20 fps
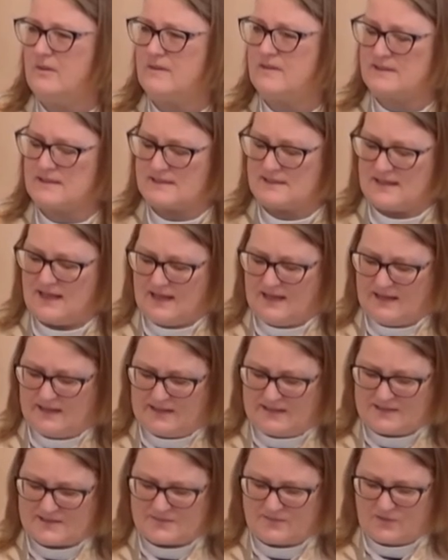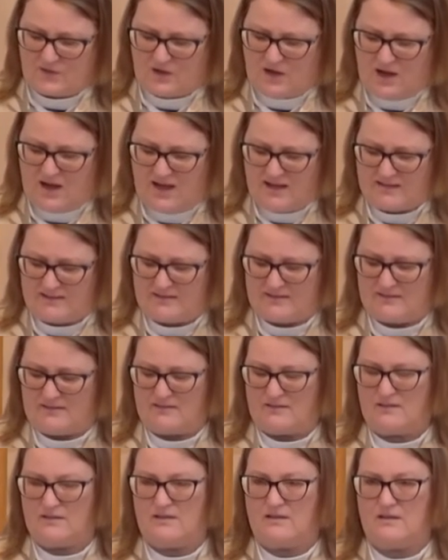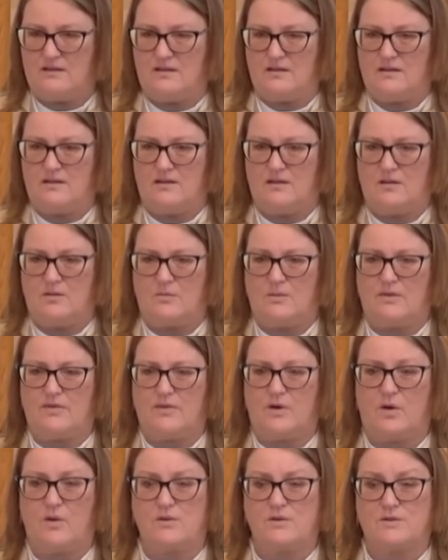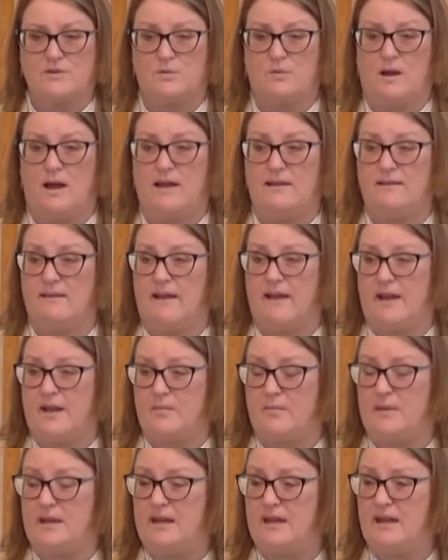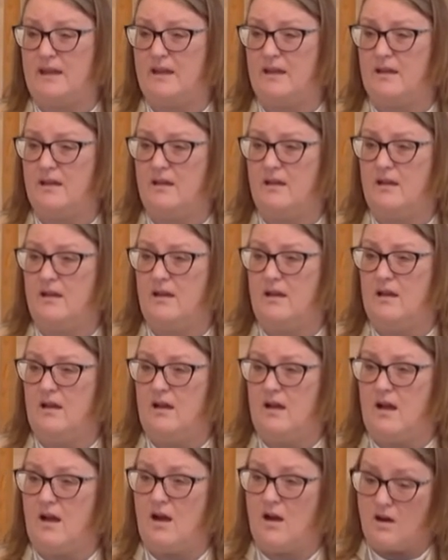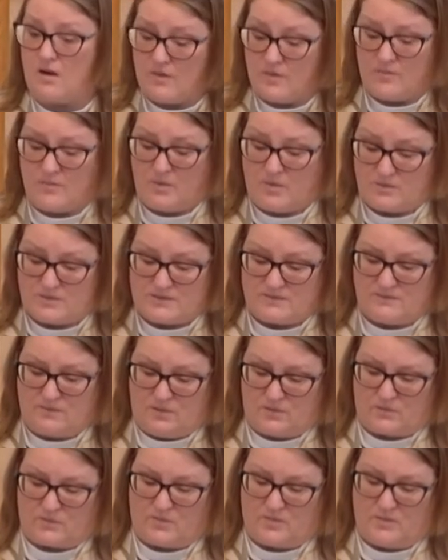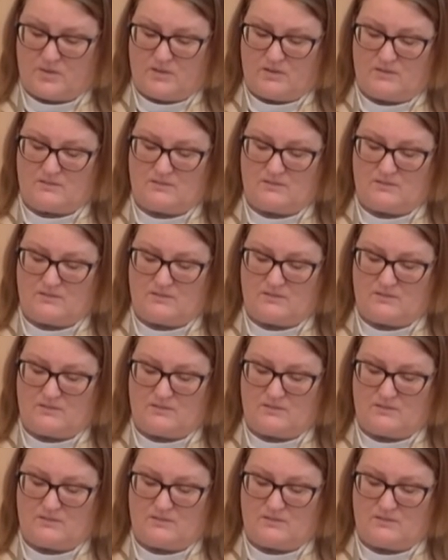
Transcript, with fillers: societies forgotten, with those who, unlike me, are the most vulnerable.